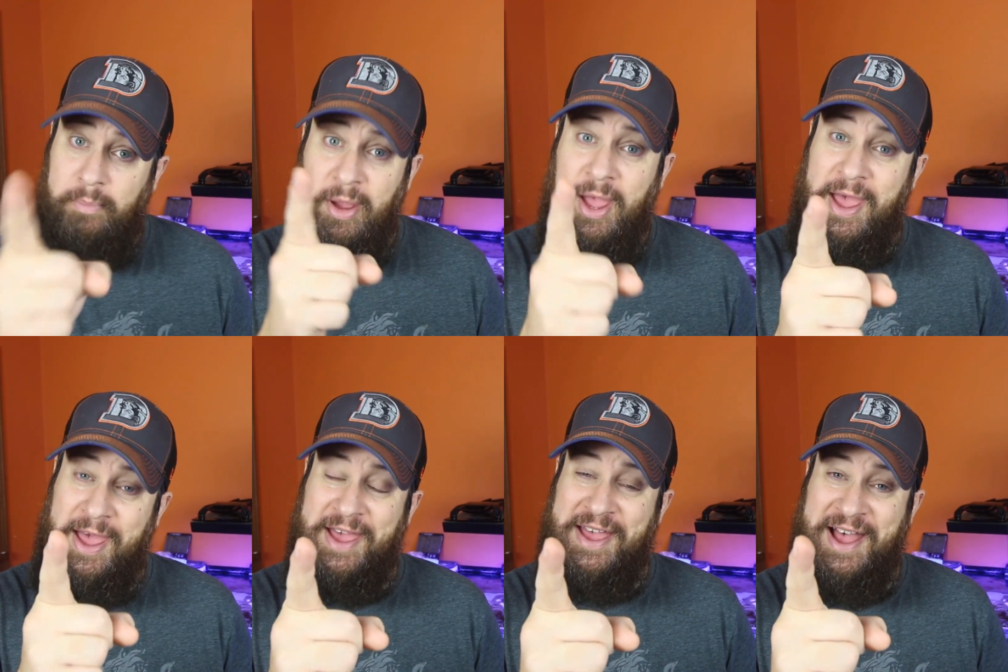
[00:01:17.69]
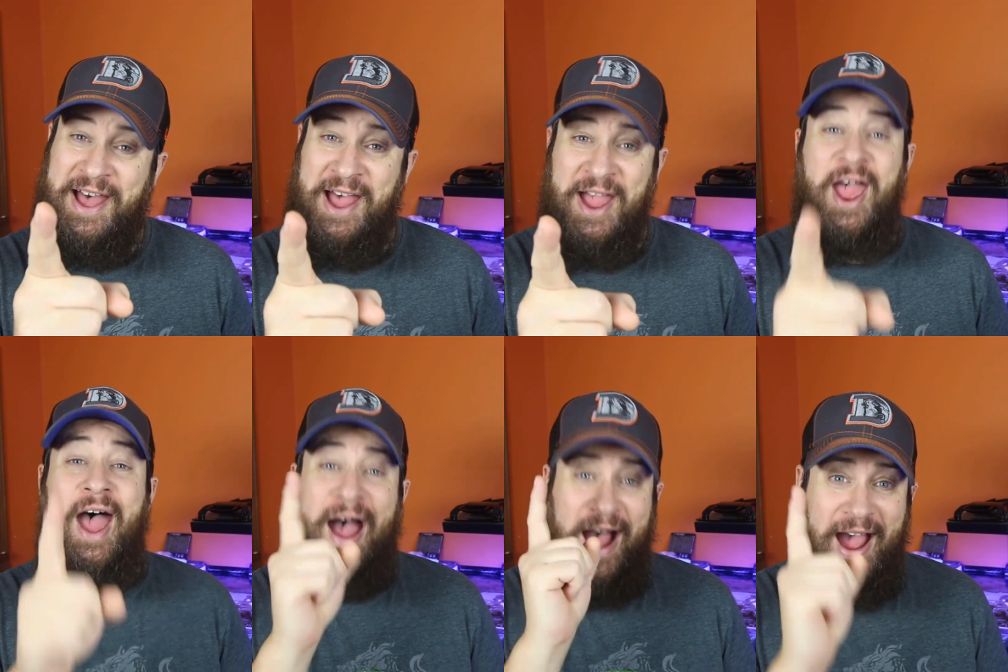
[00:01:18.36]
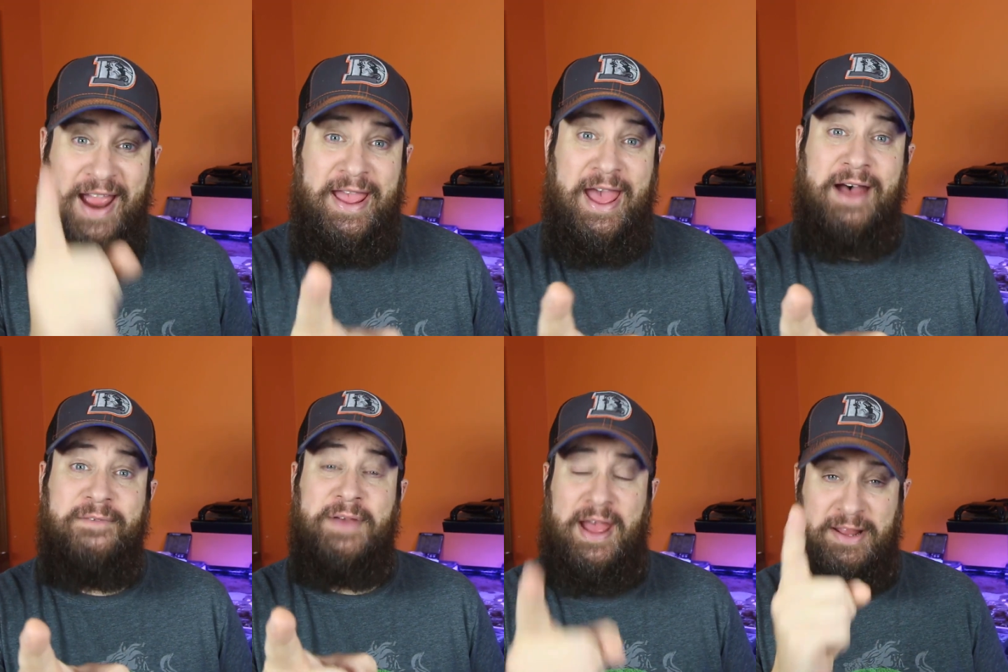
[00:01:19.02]
I
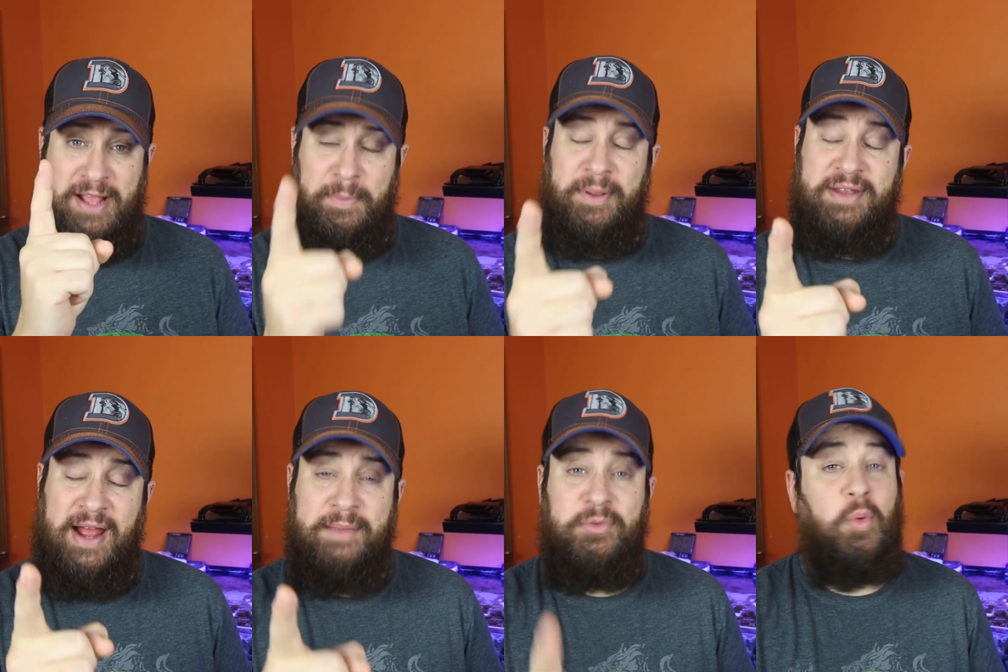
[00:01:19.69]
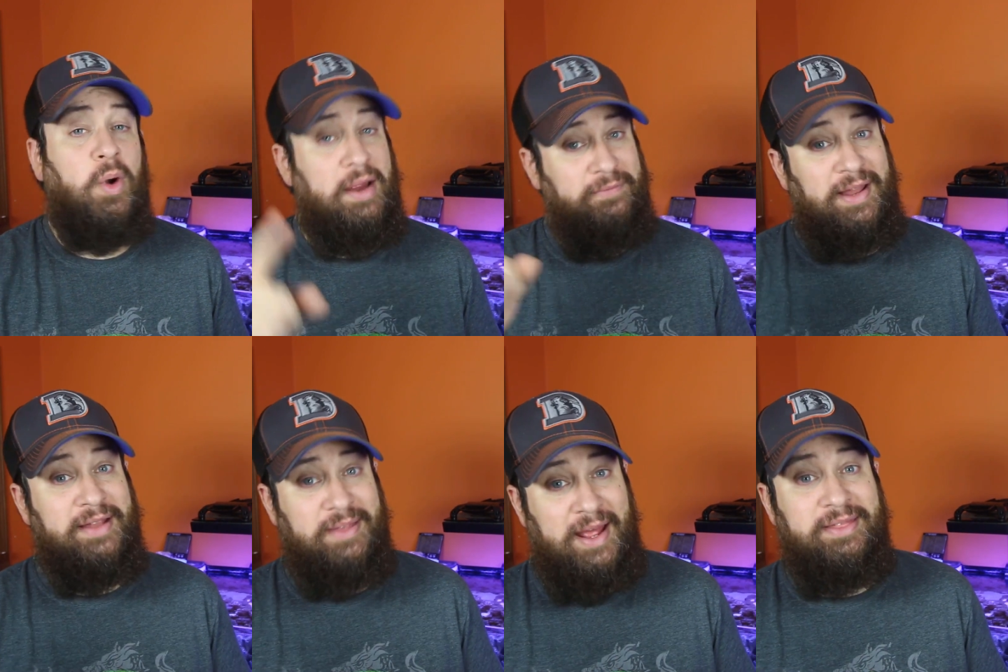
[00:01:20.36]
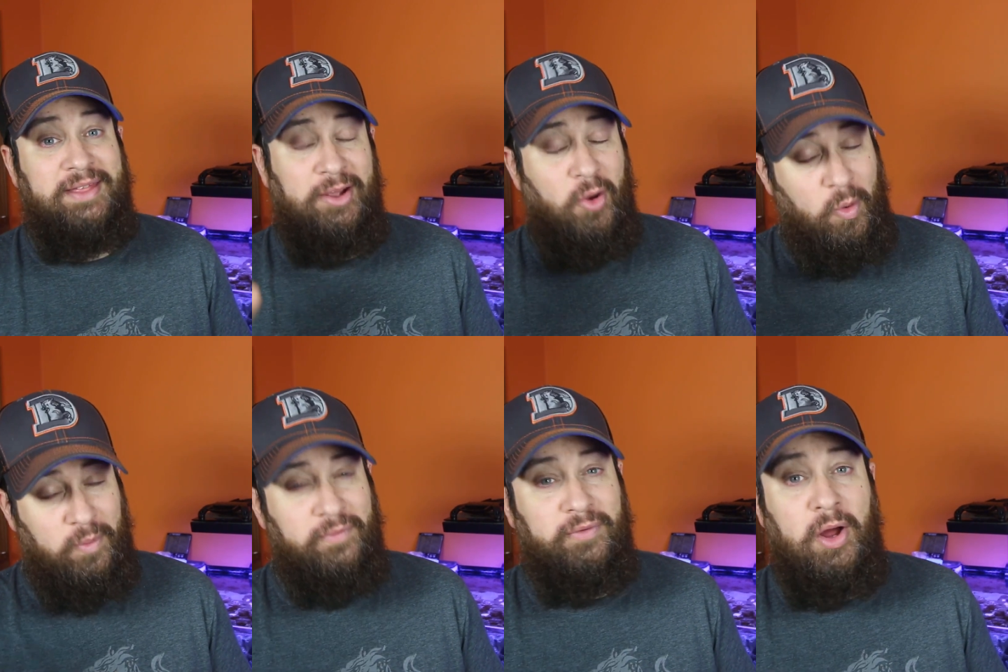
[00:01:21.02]
have had a couple of times where I've let that thing
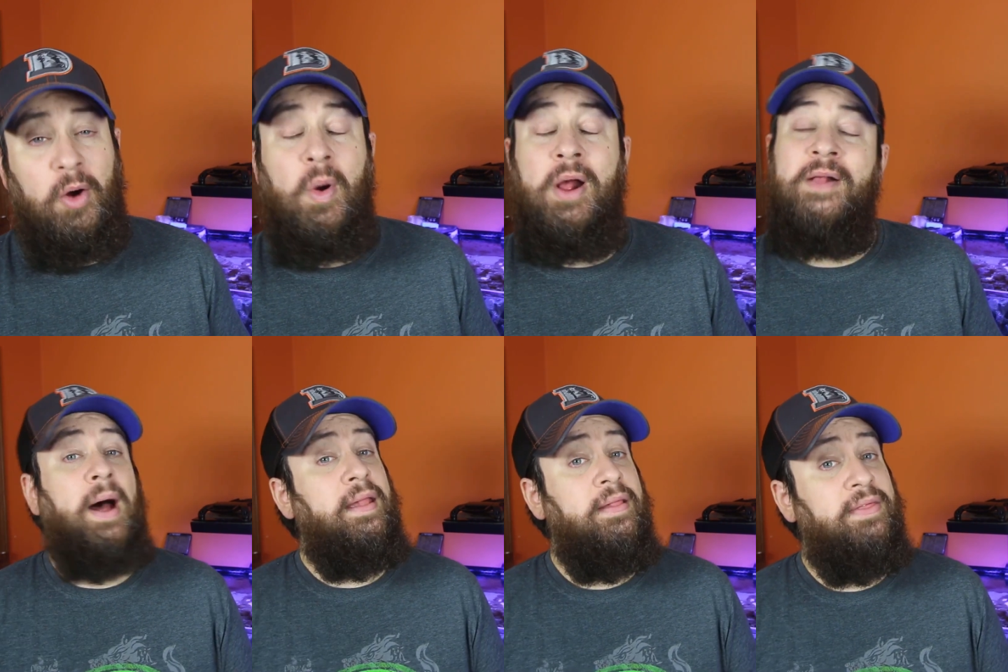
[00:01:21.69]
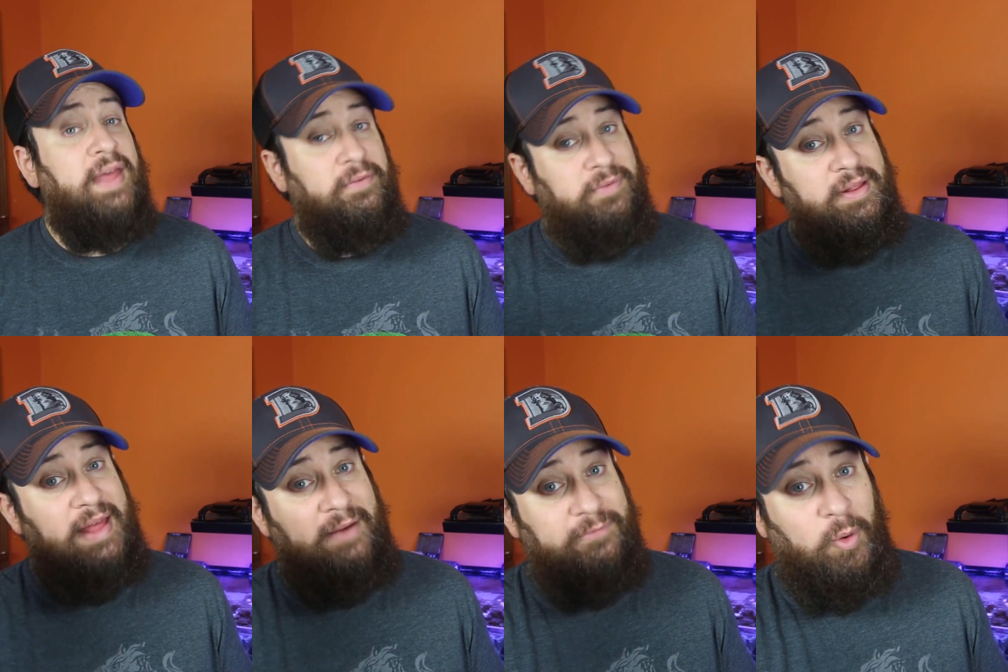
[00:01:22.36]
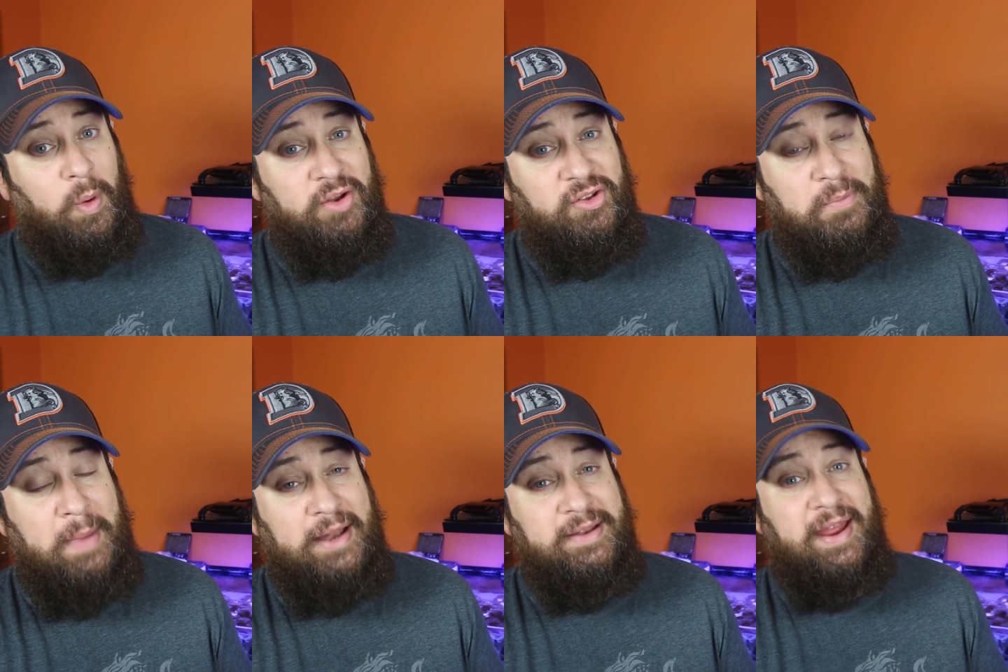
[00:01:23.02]
overflow, but thankfully that floor is
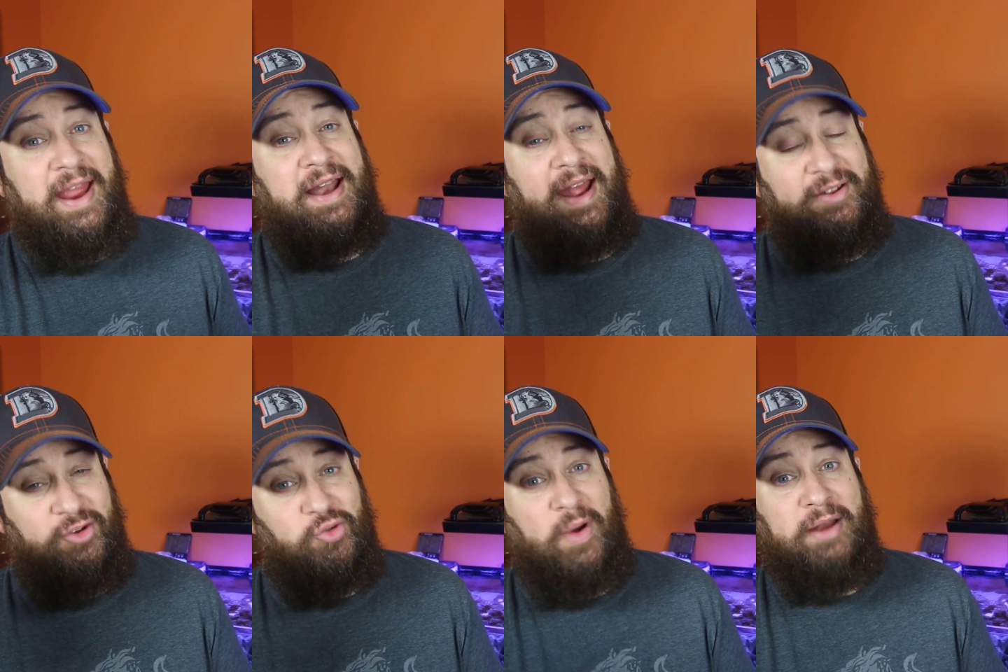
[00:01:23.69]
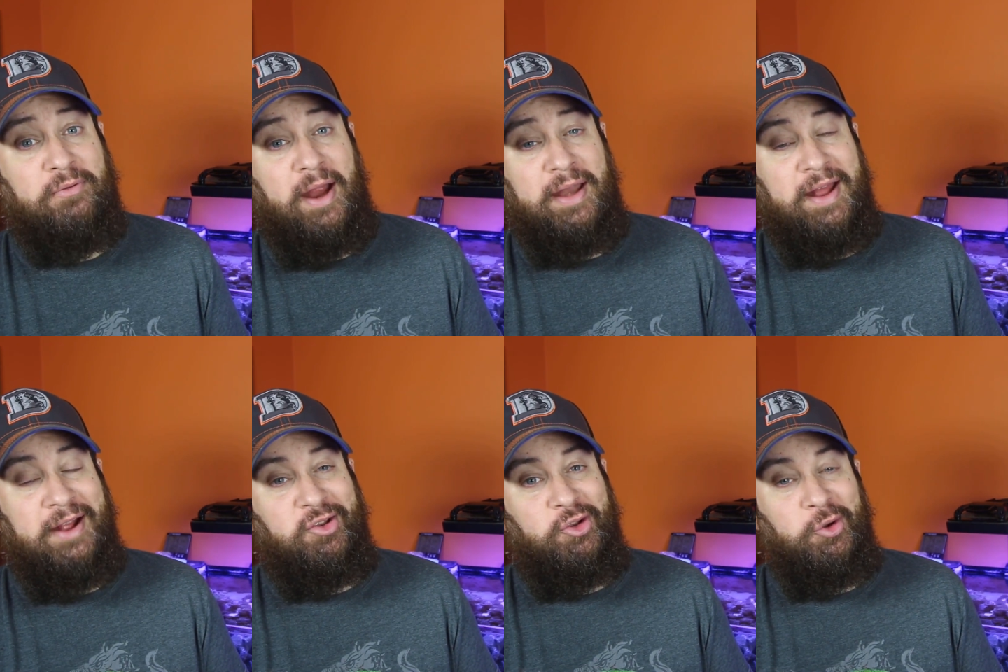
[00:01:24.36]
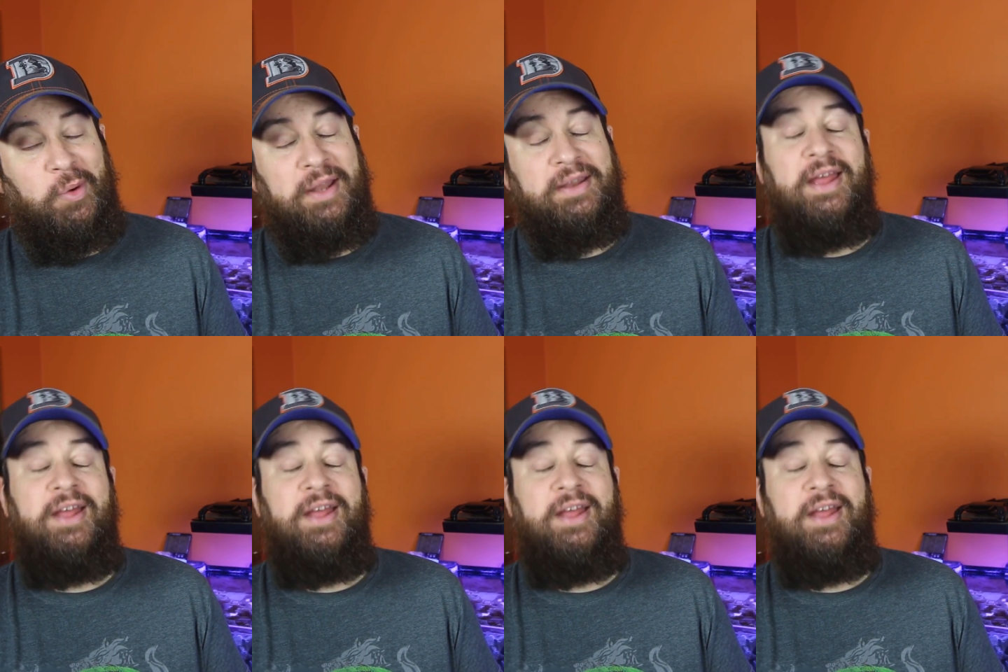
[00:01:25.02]
cement and has a drain right next to it.